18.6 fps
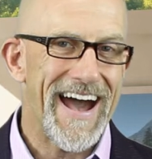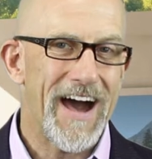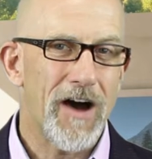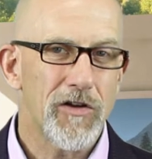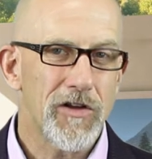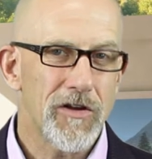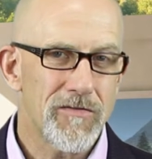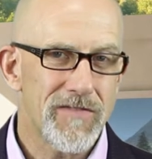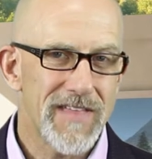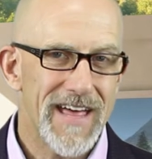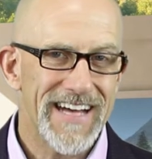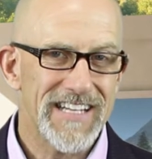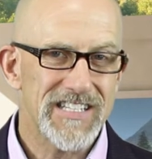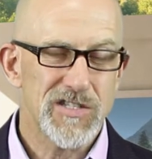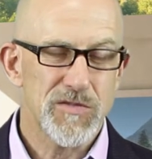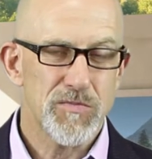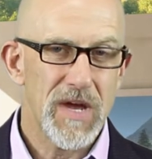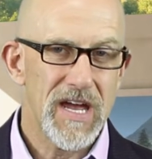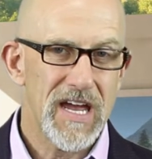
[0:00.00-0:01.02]
out of that
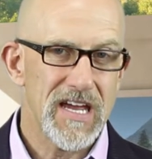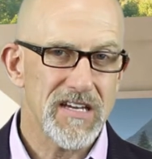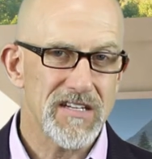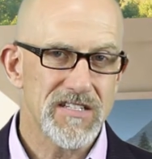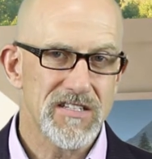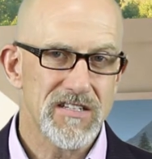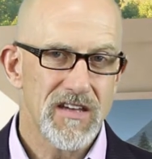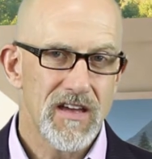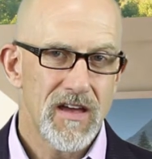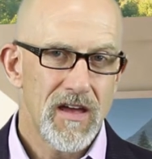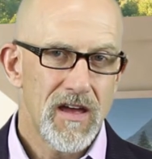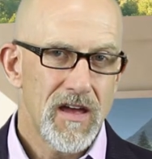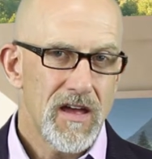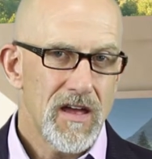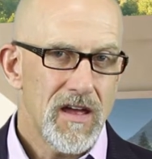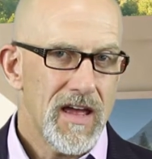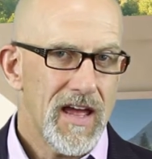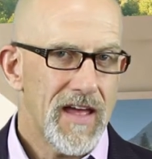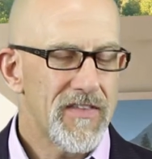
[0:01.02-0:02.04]
space.
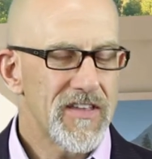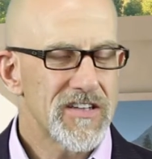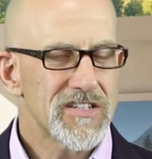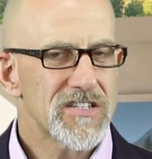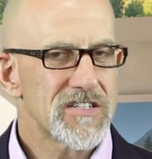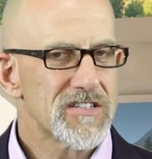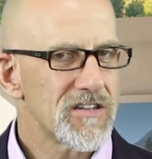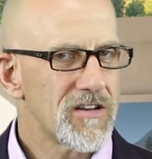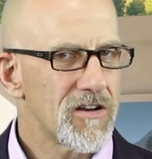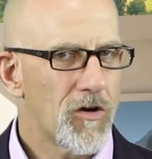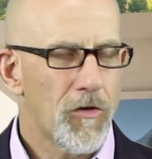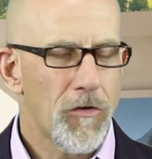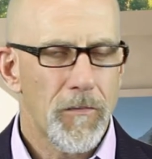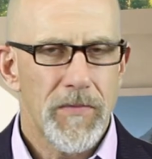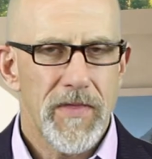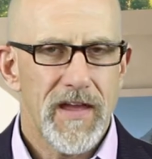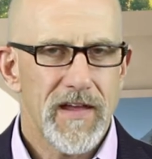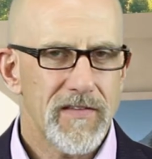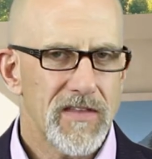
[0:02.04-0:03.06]
And this is an
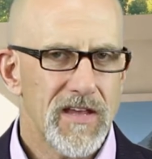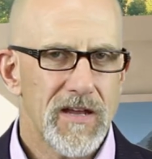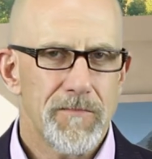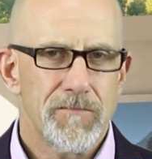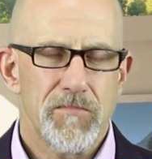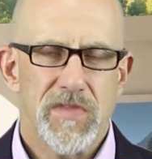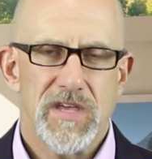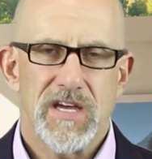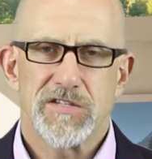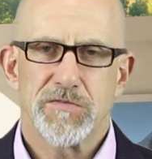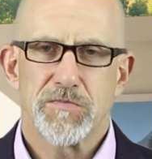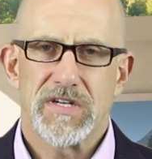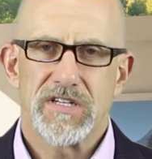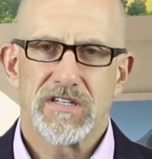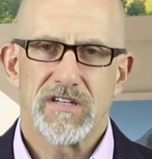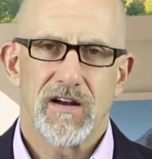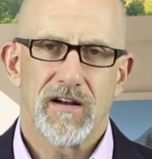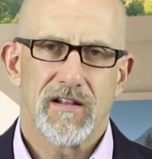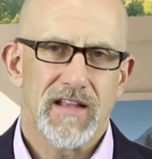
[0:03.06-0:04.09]
old thing that has been
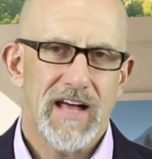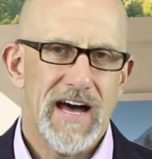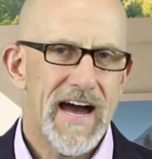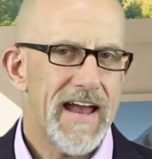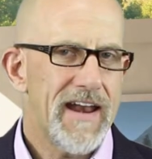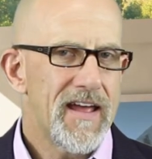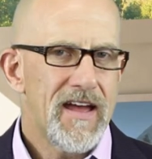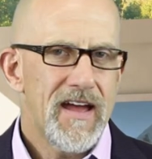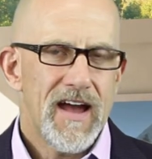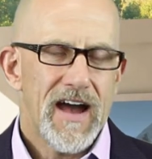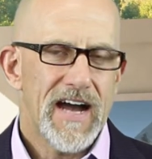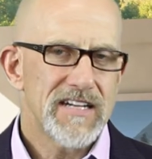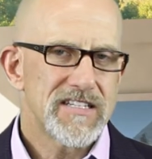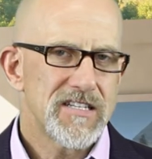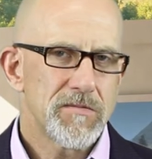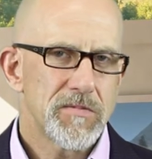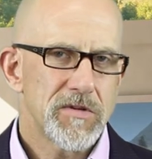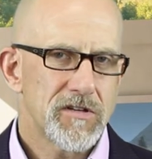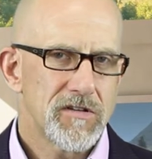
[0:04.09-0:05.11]
done a lot. I
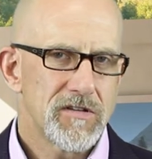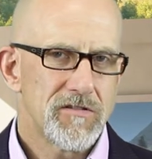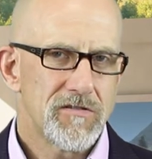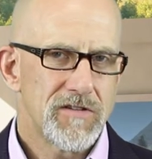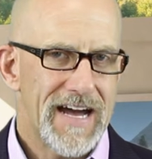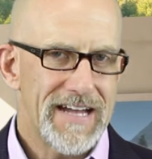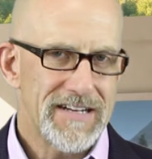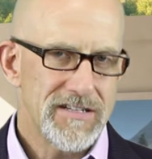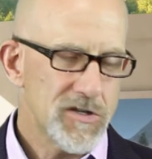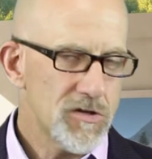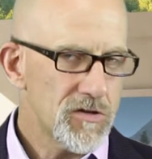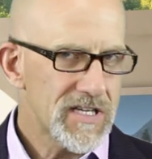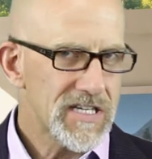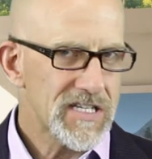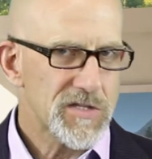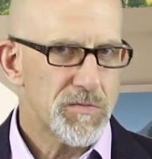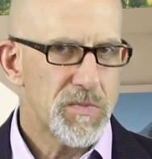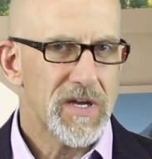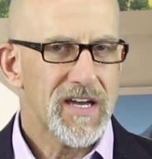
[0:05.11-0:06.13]
typically do not do
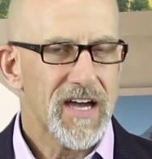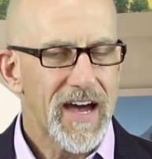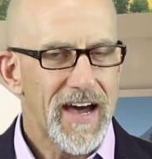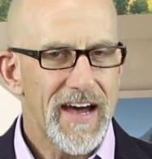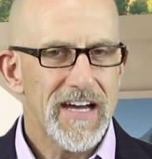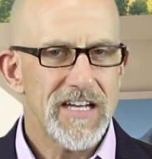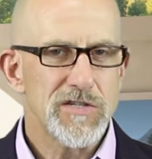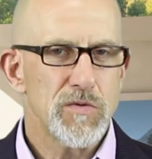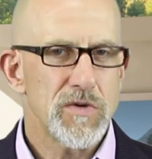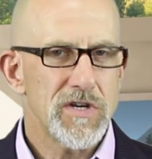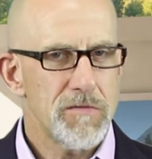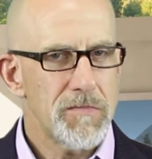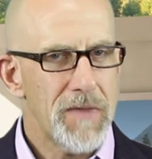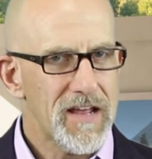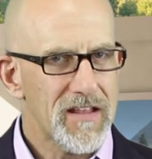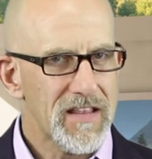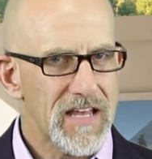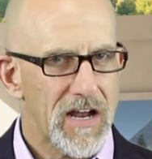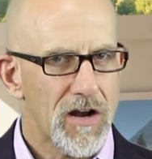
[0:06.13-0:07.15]
this because when you
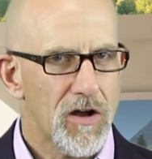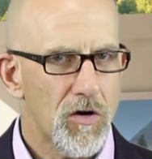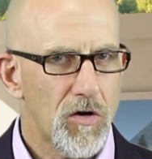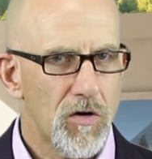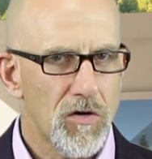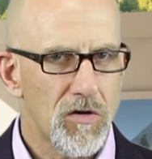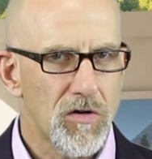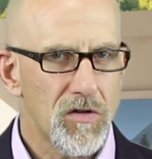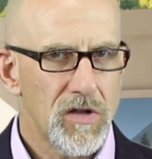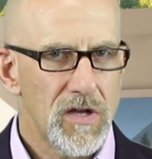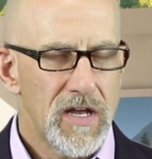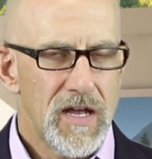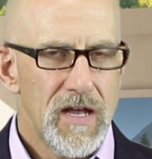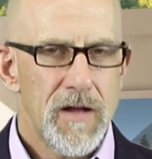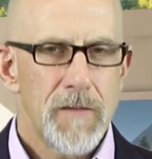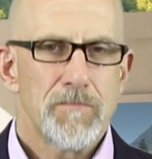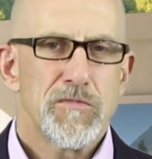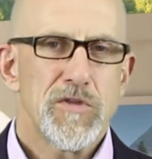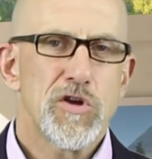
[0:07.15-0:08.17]
make that hole,
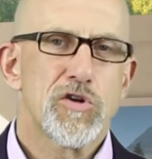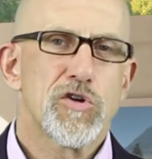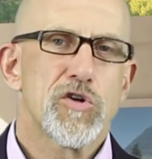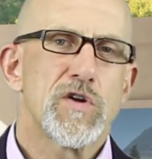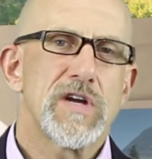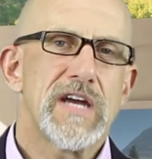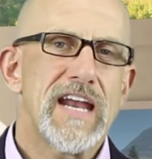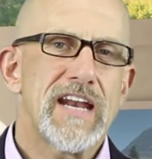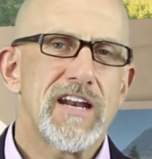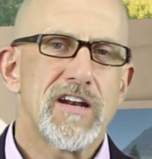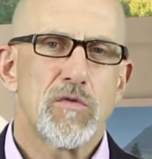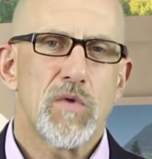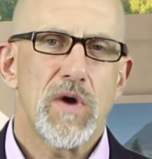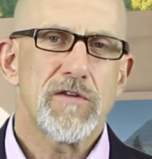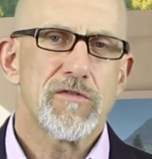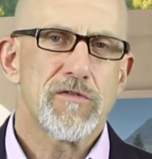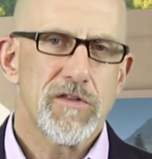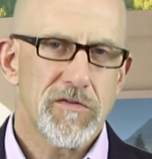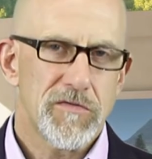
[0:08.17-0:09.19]
you're creating a
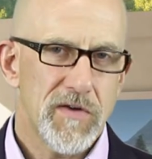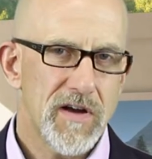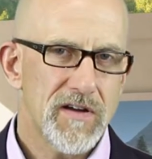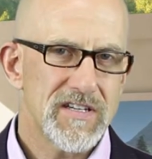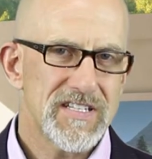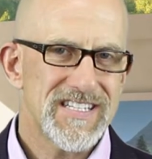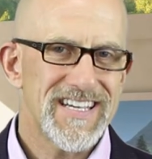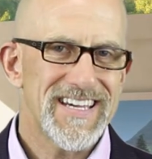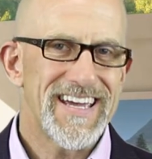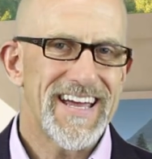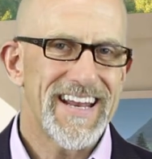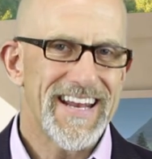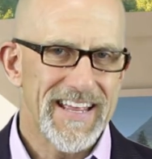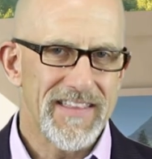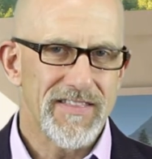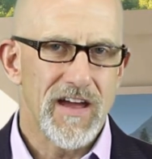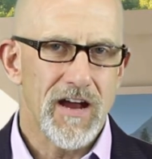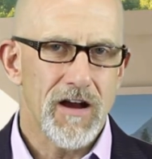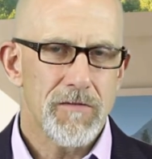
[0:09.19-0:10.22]
way for the fungus to get
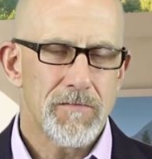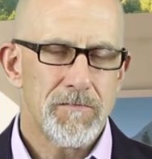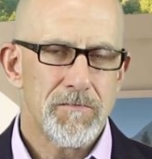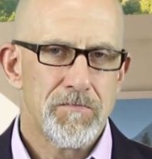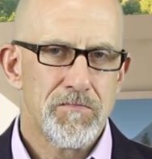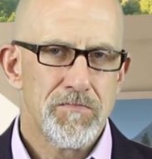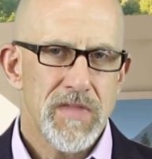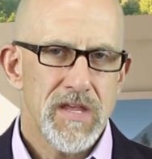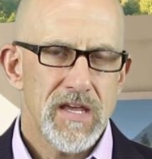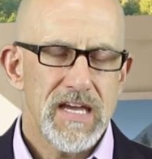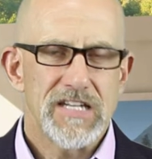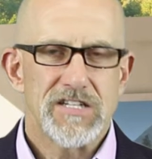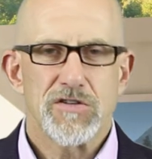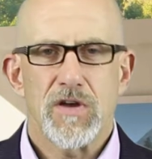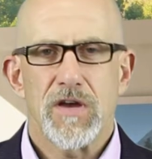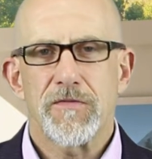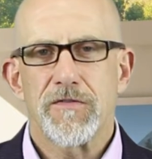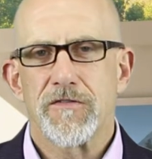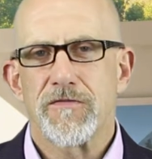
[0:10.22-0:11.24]
in there. And so
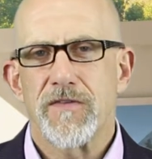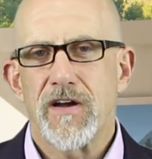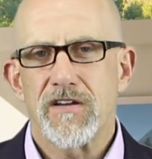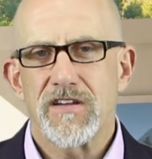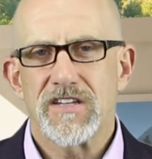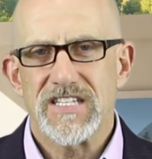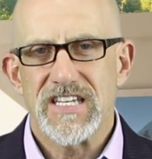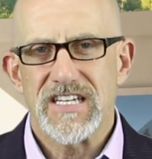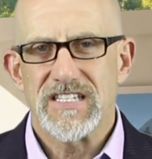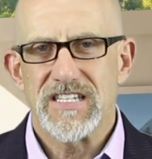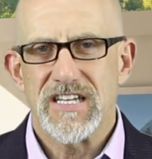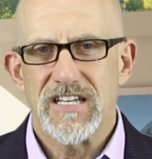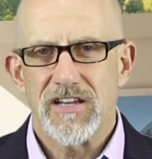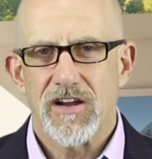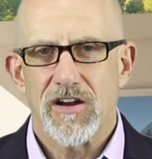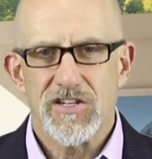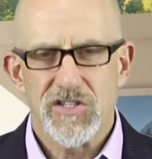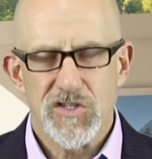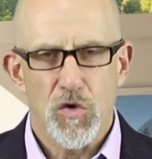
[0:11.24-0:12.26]
if the fungus gets in
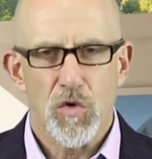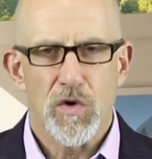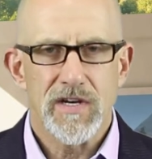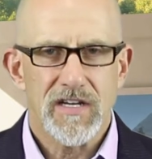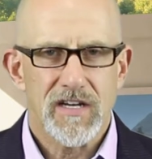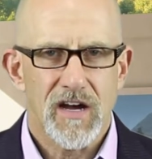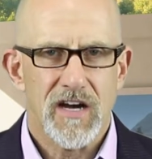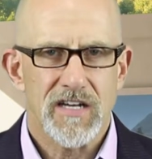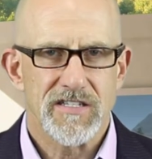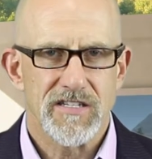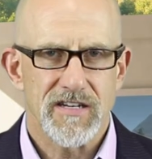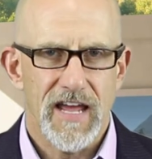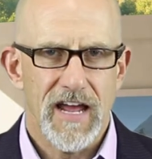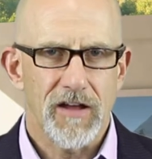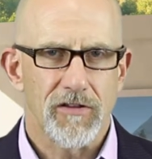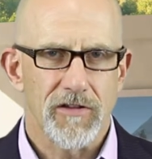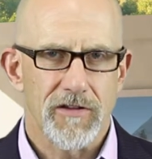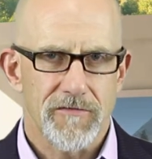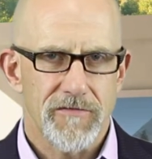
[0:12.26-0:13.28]
there, it's going to cause a
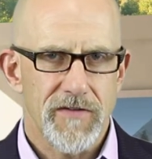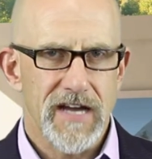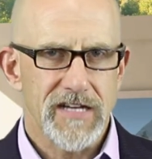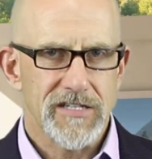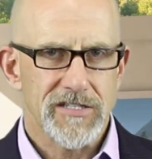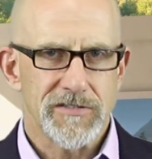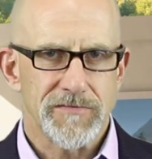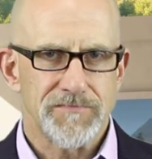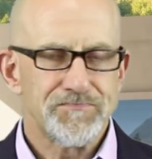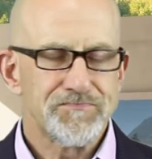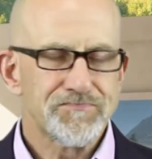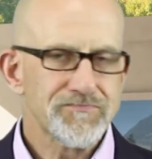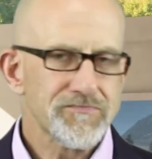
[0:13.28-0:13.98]
nail infection.